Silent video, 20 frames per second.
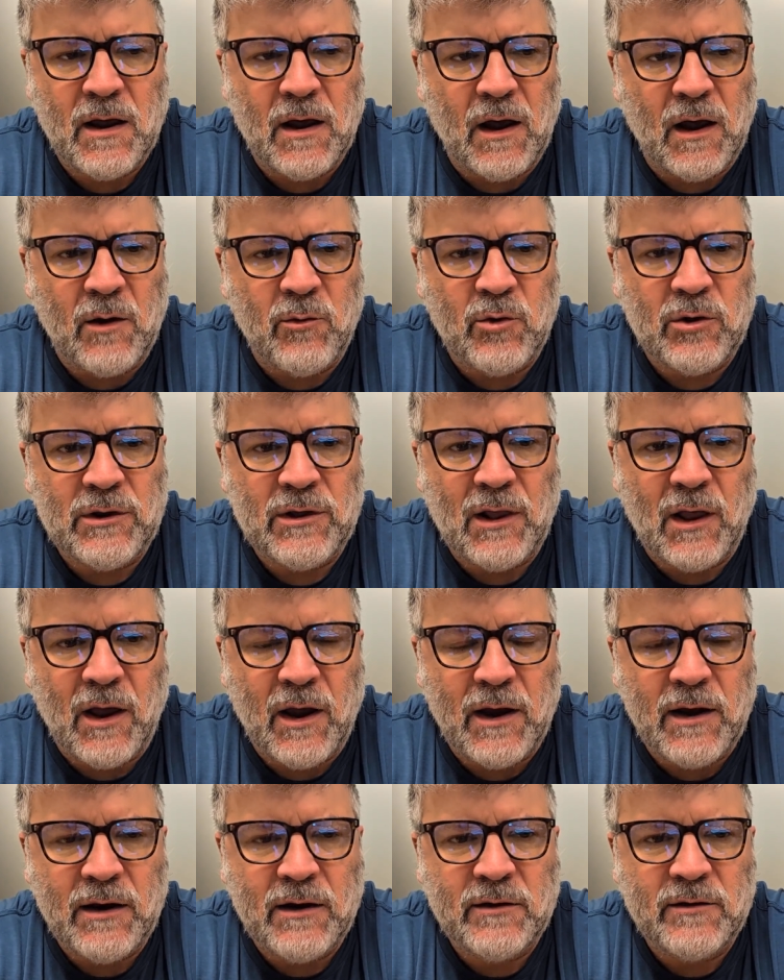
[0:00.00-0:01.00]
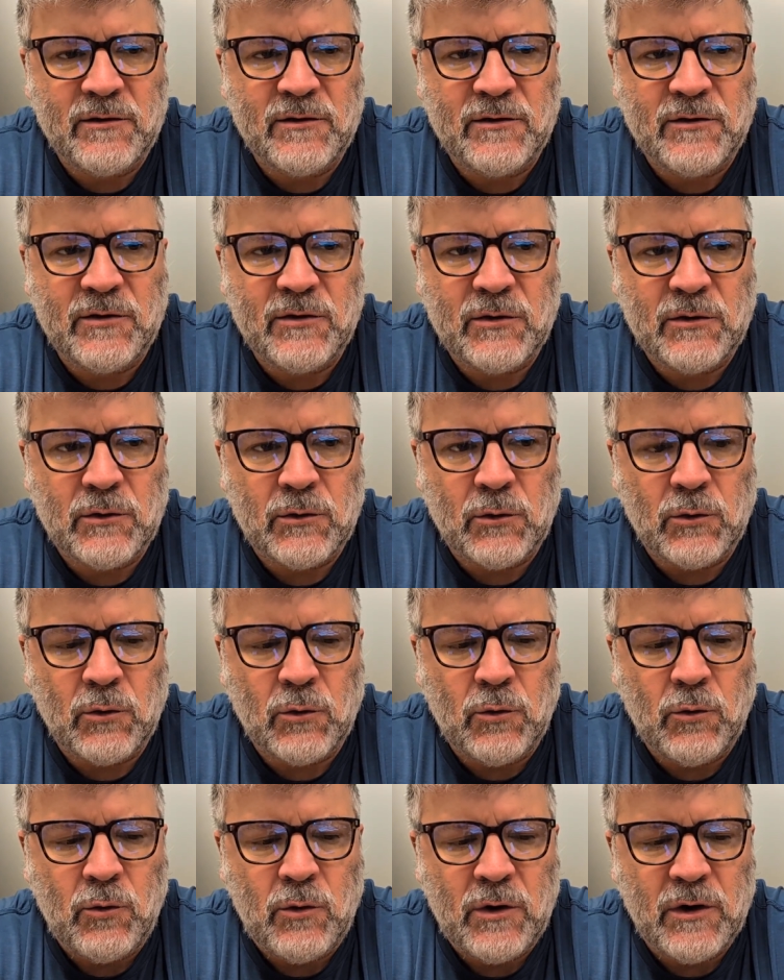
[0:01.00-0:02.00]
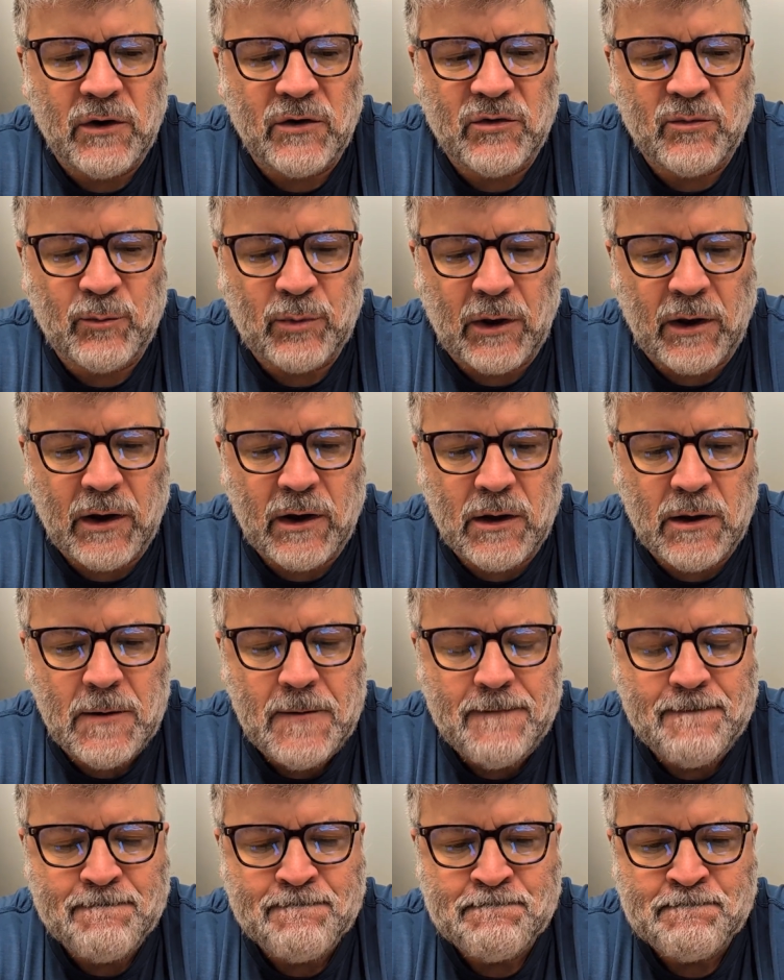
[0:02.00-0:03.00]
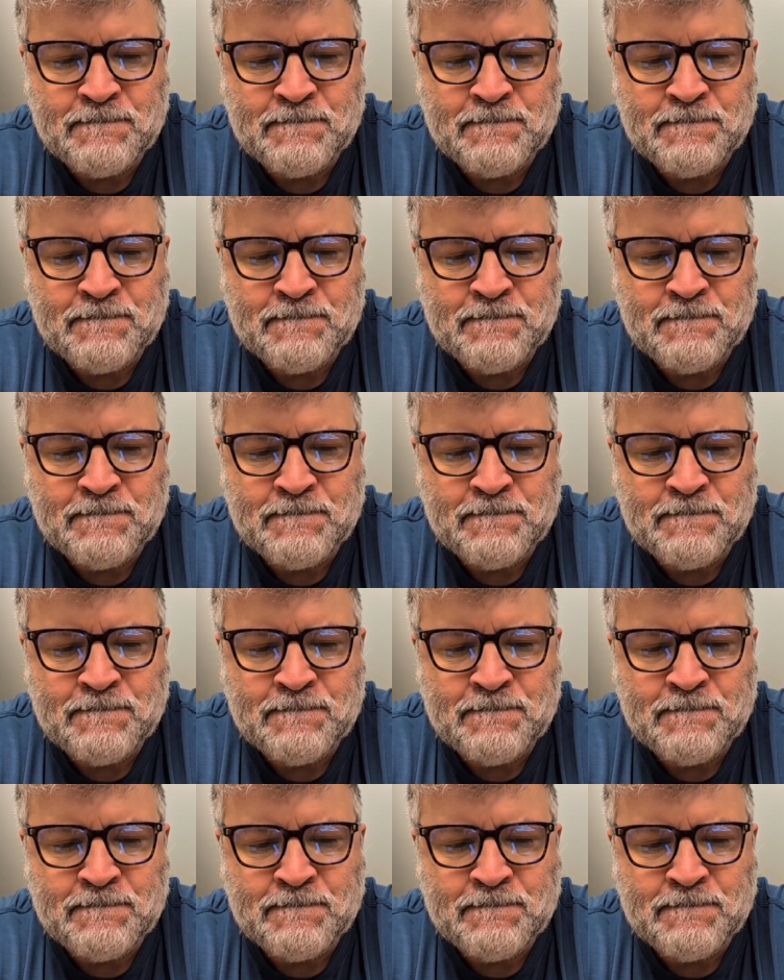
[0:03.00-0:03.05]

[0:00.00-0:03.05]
I would like to explain